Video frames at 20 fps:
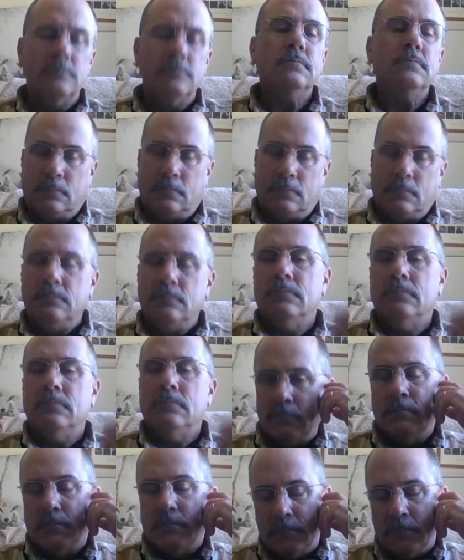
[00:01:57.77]
It's
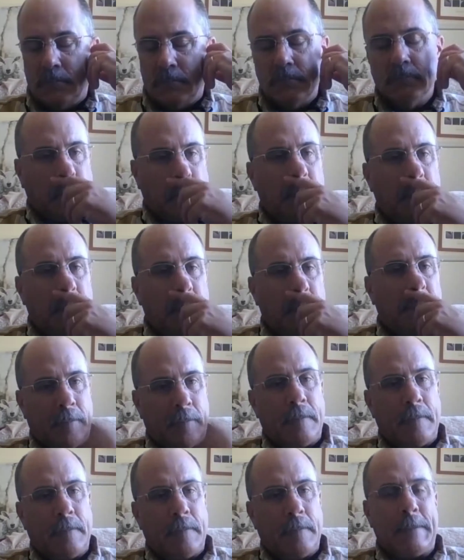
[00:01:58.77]
very important
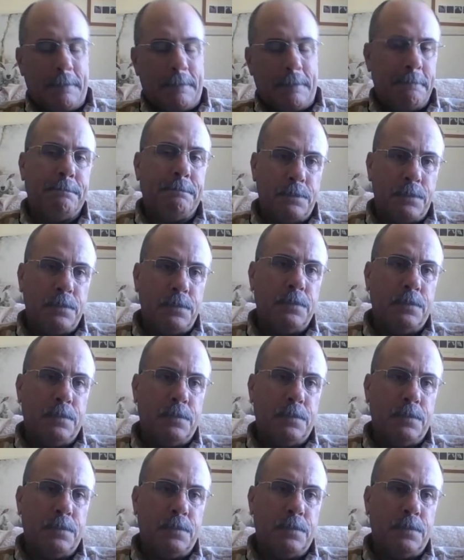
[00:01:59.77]
to be conscious